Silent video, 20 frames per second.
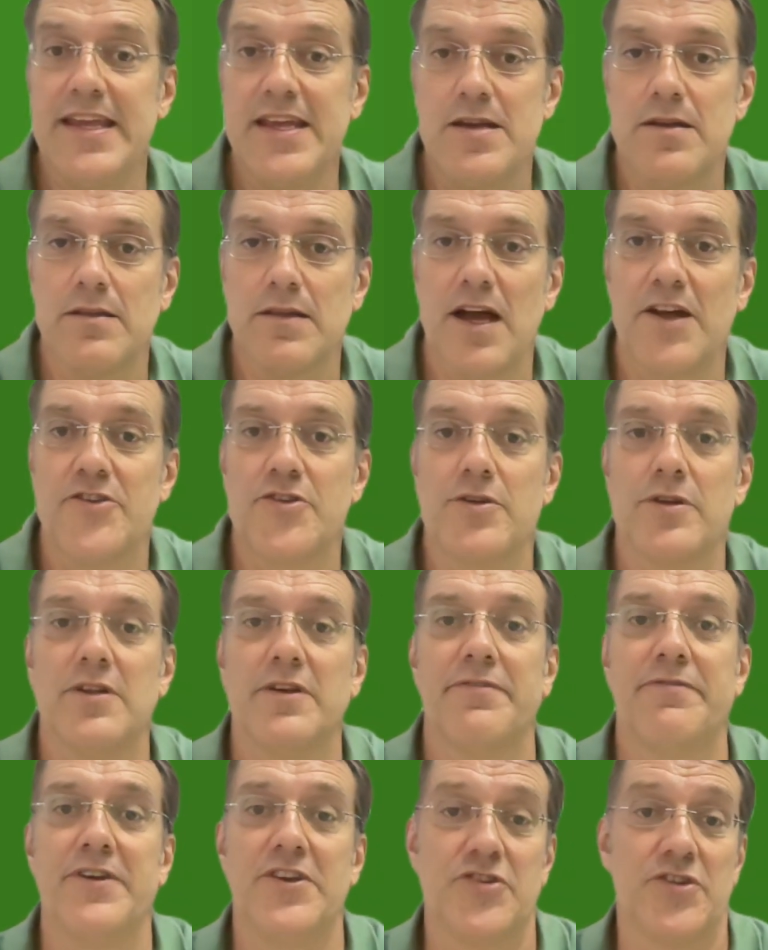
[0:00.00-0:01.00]
Ecological
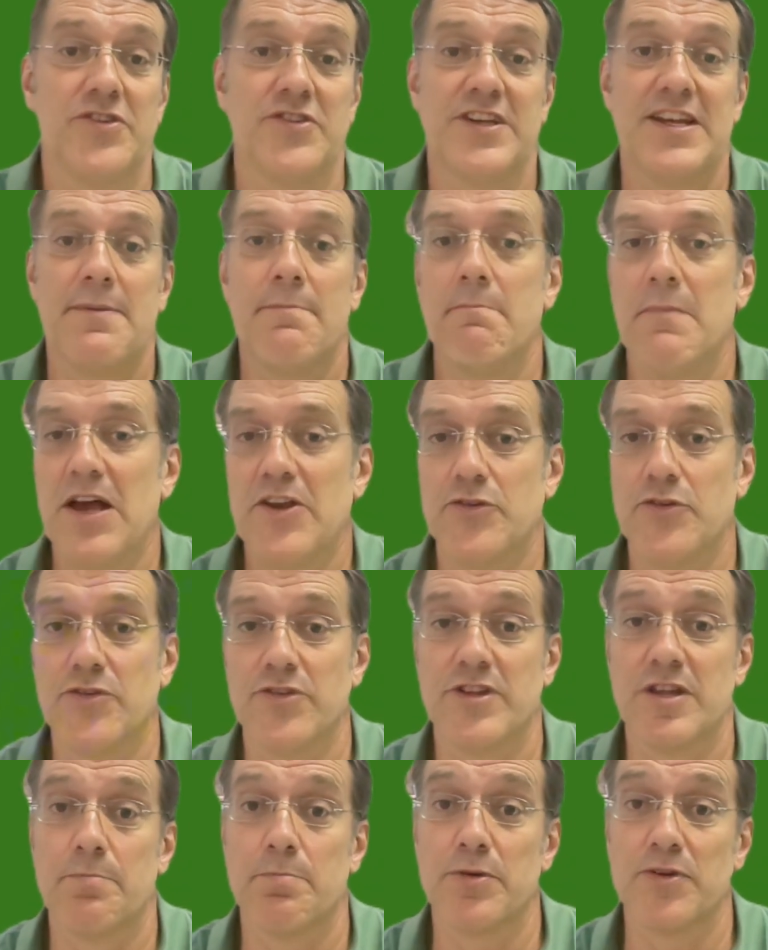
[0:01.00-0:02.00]
efficiency
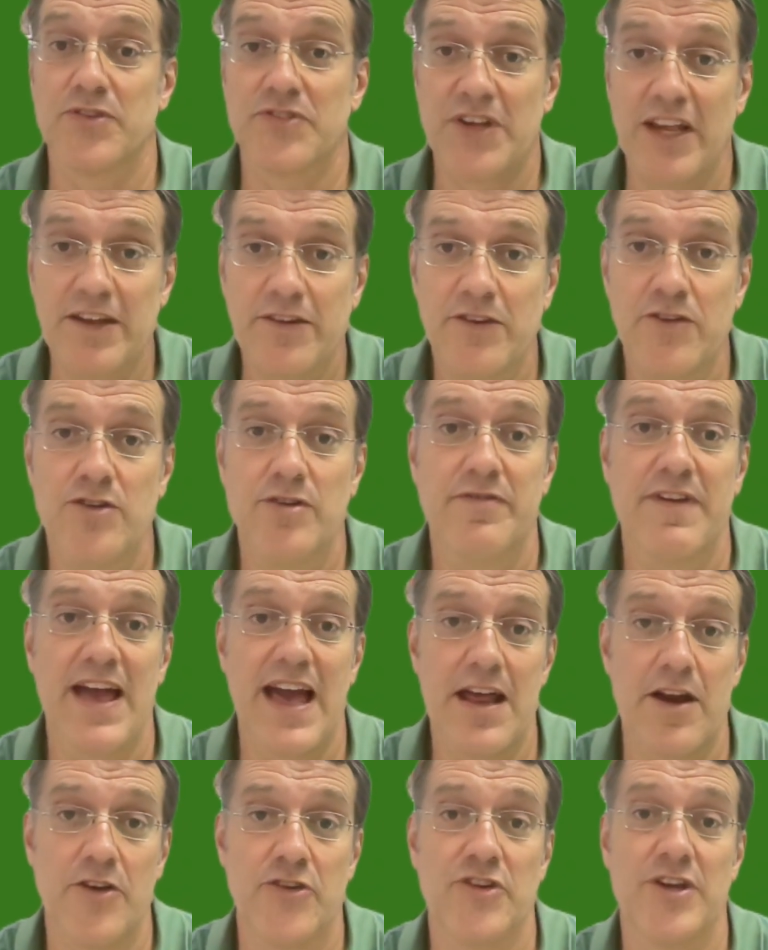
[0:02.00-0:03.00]
measures the percentage of
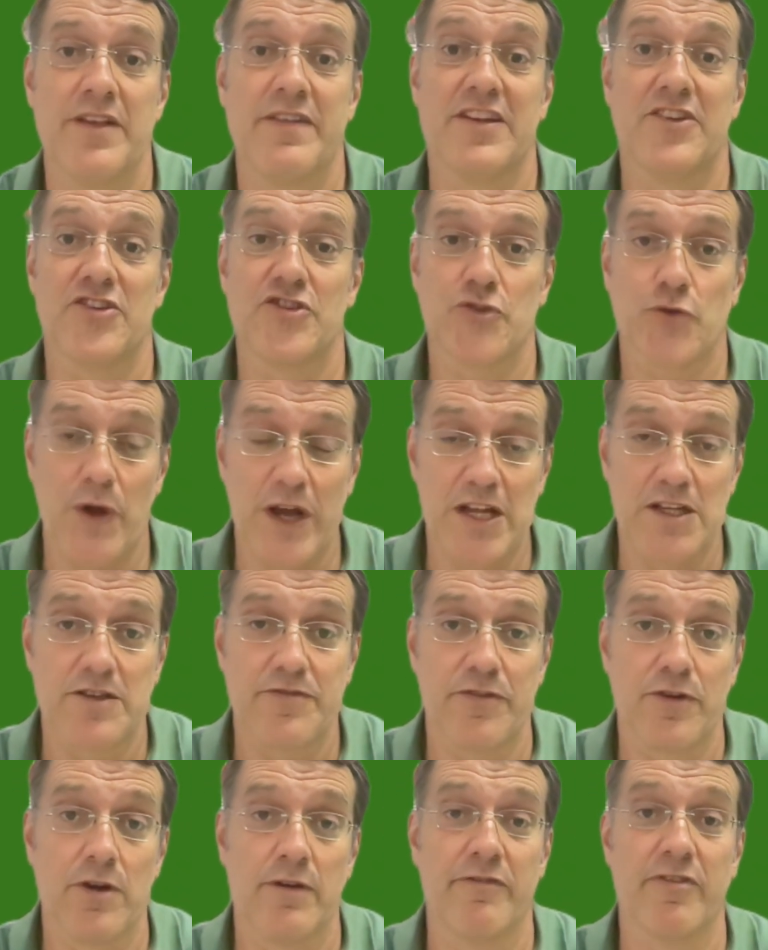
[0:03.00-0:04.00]
energy that's
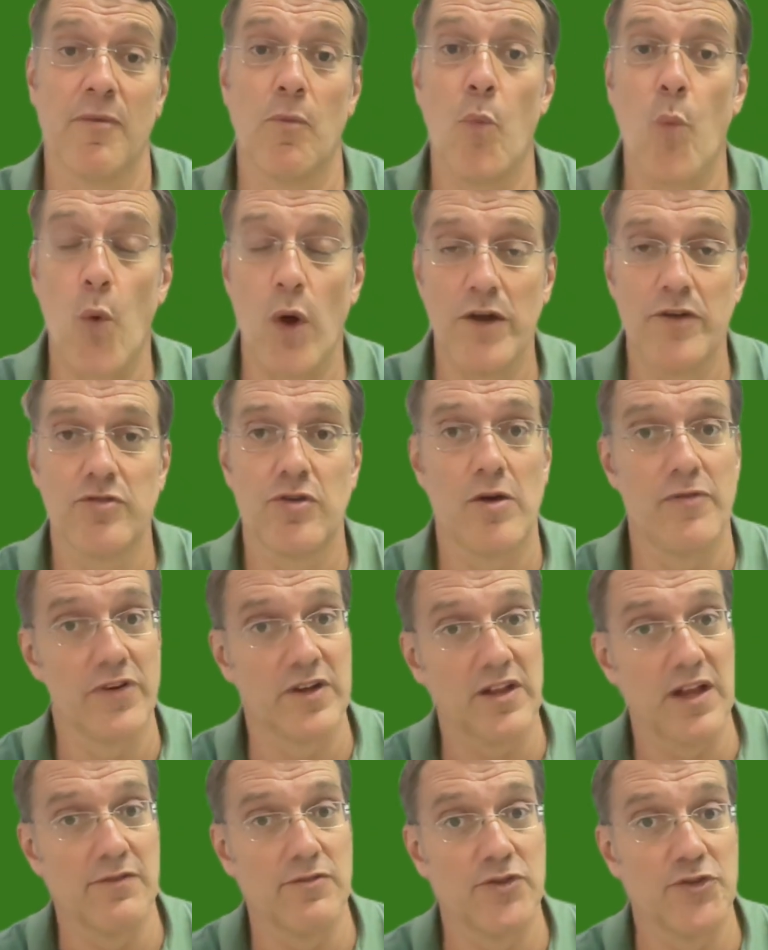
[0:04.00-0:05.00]
transferred from one
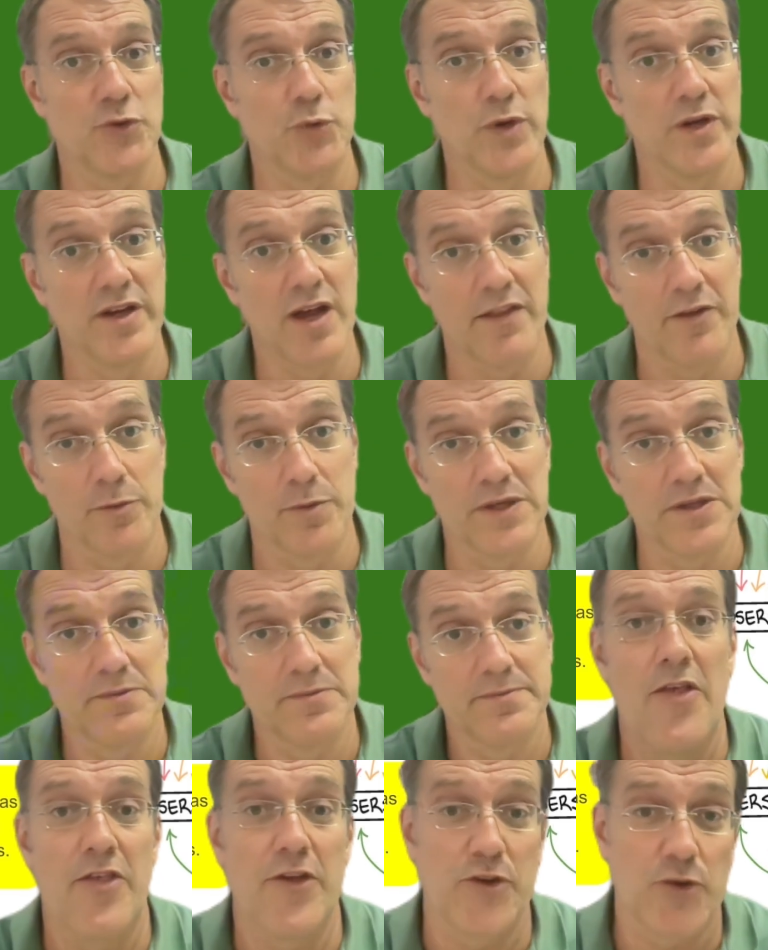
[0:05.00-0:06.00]
trophic level to another one.
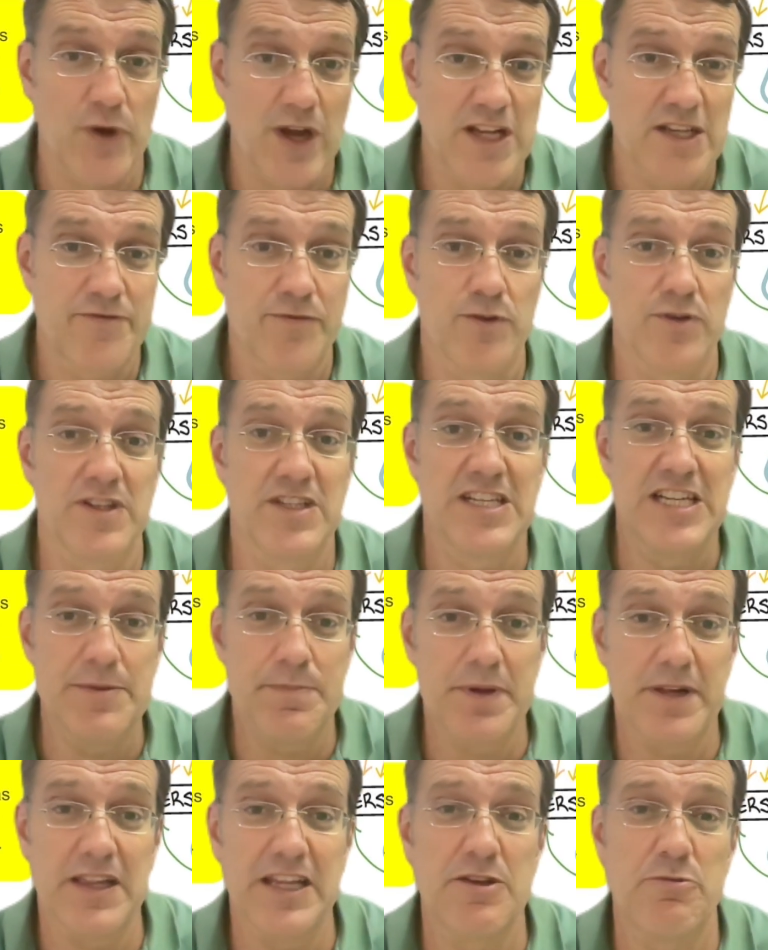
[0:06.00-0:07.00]
The transfer
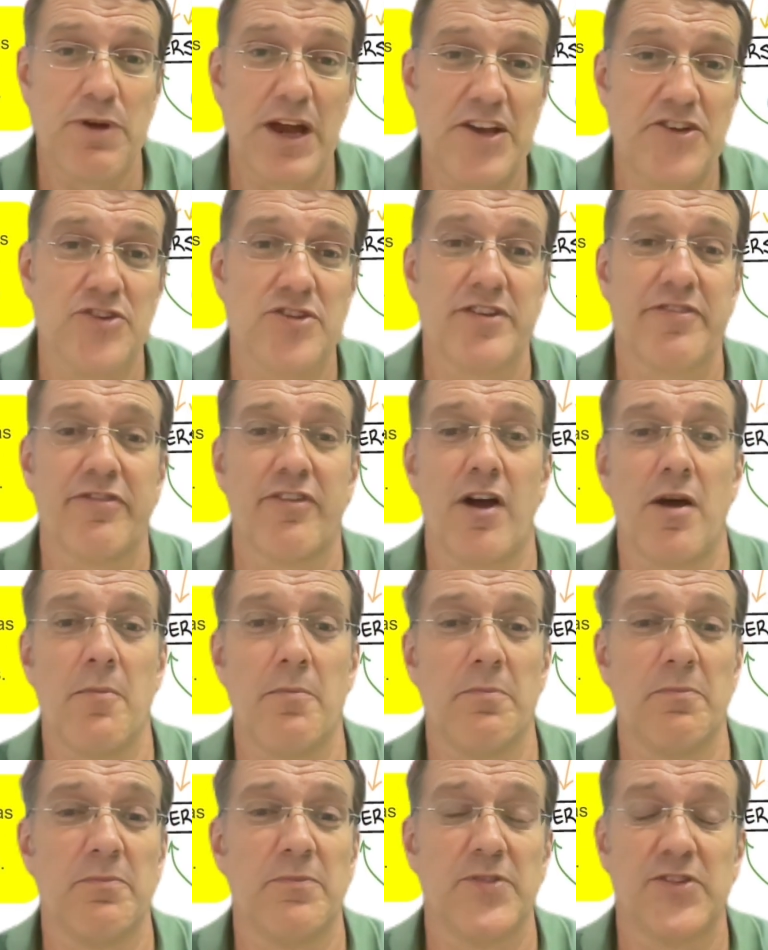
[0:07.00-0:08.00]
typically ranges
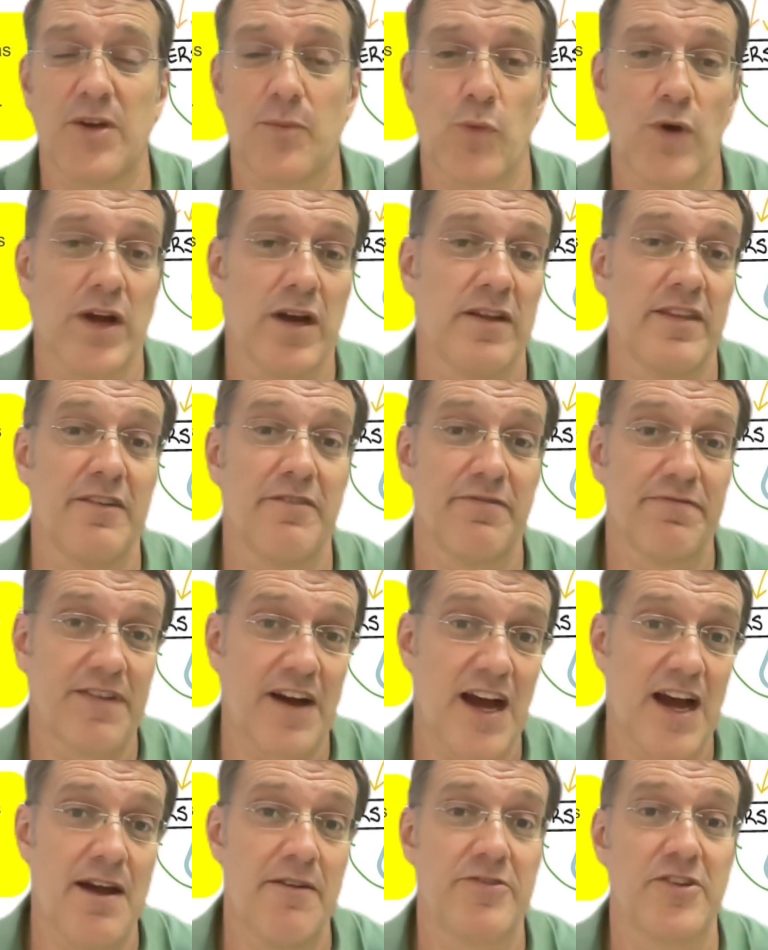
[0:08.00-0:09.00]
from somewhere in the
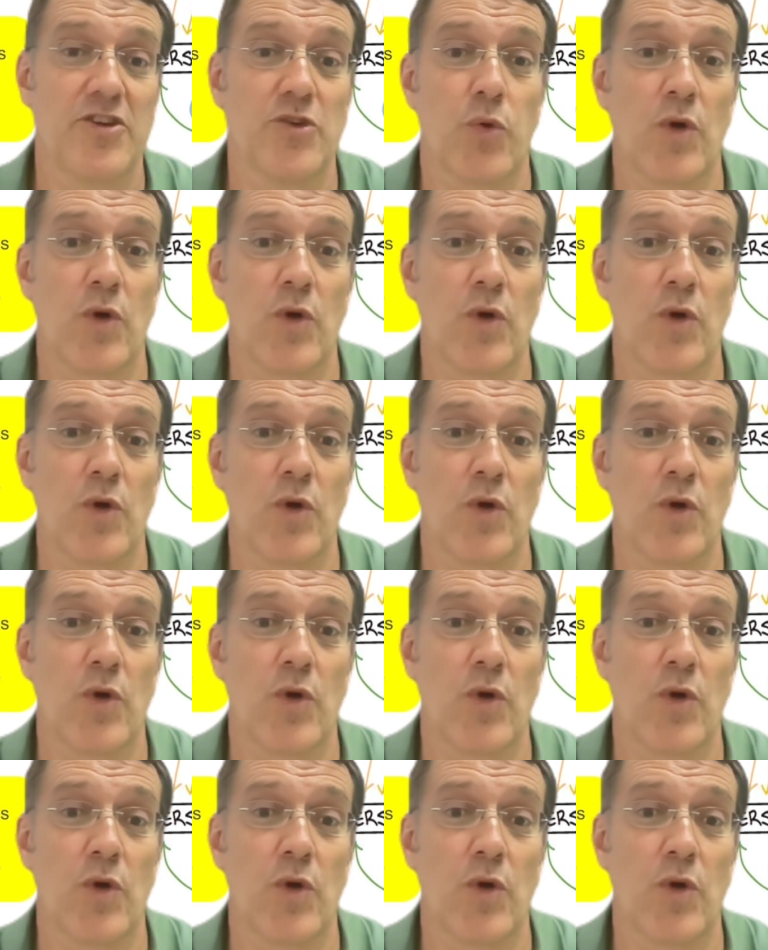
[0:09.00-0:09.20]
5 to